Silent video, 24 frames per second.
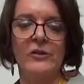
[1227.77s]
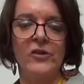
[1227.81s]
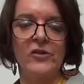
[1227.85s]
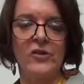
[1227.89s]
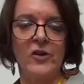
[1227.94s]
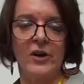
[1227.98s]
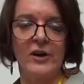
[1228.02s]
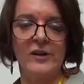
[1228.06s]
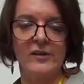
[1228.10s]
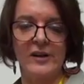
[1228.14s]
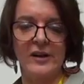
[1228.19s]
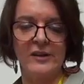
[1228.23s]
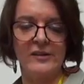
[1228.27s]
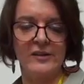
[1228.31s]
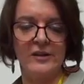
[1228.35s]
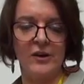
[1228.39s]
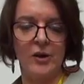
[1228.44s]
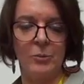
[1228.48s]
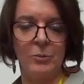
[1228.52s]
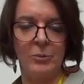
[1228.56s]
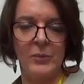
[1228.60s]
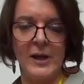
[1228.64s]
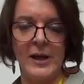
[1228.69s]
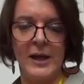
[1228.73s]
designs ended
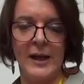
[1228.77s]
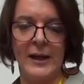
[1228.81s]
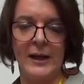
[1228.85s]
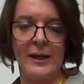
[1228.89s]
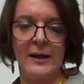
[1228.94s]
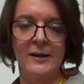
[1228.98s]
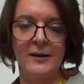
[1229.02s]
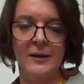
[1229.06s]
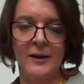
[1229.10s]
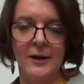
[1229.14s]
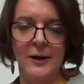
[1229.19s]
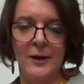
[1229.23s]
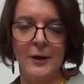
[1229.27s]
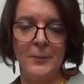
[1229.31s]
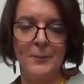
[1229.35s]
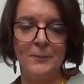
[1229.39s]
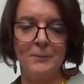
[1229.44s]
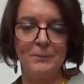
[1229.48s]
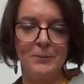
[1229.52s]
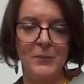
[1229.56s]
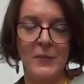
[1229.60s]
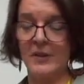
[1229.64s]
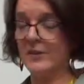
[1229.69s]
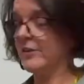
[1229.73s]
up being,
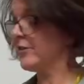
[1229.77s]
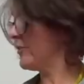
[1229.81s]
and this